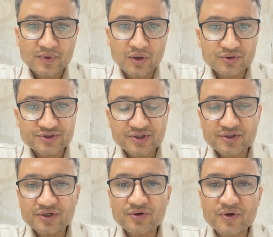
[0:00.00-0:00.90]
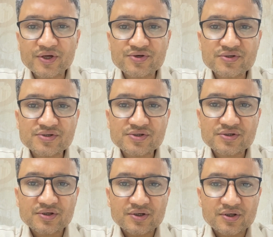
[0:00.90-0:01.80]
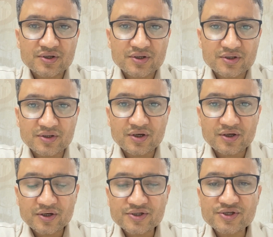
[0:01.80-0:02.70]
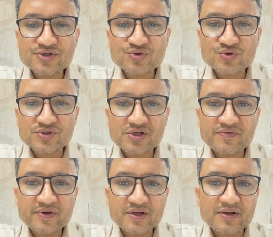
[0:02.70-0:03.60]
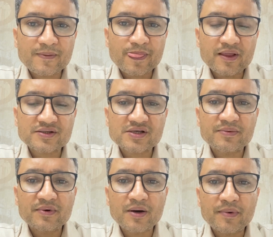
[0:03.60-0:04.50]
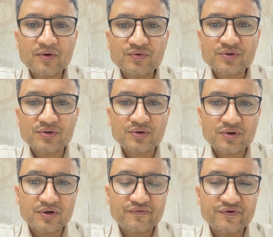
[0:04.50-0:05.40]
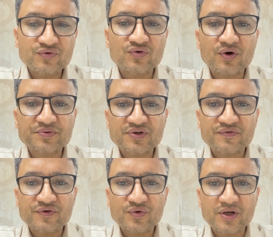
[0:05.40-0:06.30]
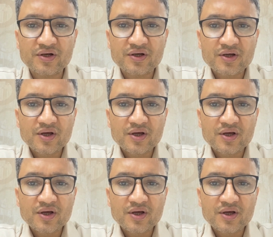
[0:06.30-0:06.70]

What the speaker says: On certain occasions, the urge is so severe that some amount or a few drops of urine